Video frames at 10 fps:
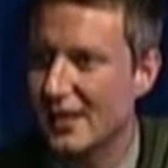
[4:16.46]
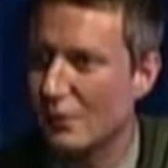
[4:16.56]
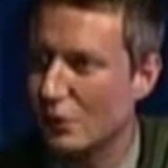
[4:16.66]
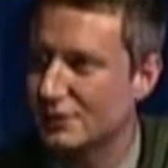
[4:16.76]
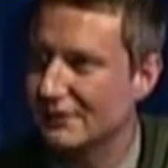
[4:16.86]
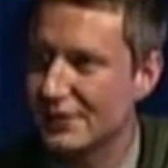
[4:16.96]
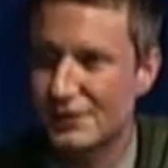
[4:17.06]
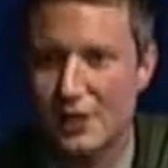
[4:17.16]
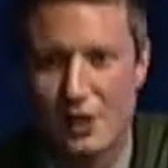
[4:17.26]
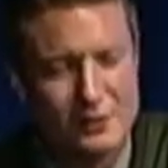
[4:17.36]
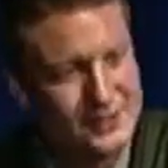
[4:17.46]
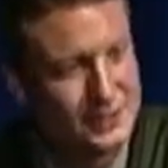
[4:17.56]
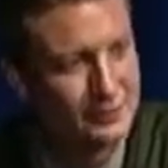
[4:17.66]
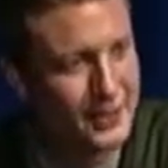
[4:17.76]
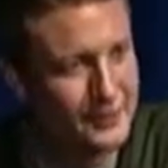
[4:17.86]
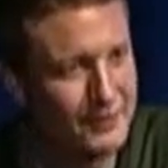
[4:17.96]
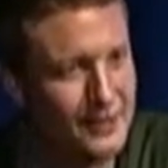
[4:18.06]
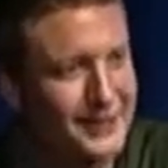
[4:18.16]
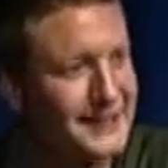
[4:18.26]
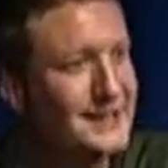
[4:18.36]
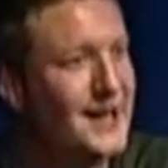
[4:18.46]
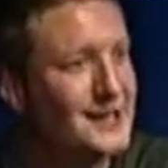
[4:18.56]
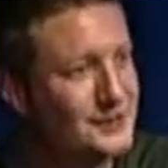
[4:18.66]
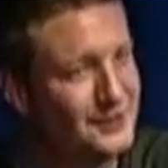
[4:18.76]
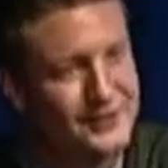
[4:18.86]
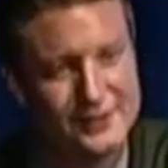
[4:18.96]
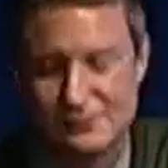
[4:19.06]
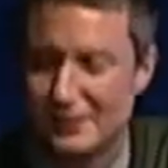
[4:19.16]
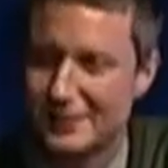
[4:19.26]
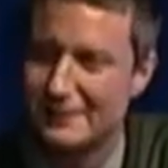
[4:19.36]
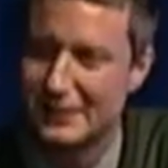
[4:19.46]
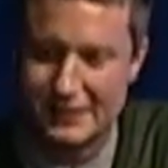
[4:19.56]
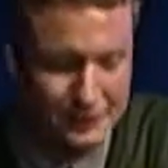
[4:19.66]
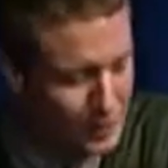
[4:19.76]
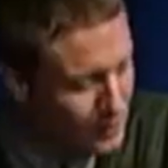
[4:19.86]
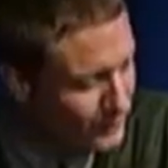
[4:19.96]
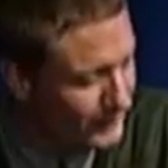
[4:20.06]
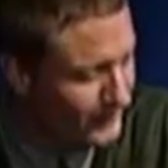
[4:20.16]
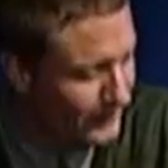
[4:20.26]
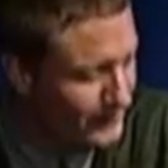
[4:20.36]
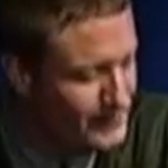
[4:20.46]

most of us know as the Great American Desert is what they begin calling it.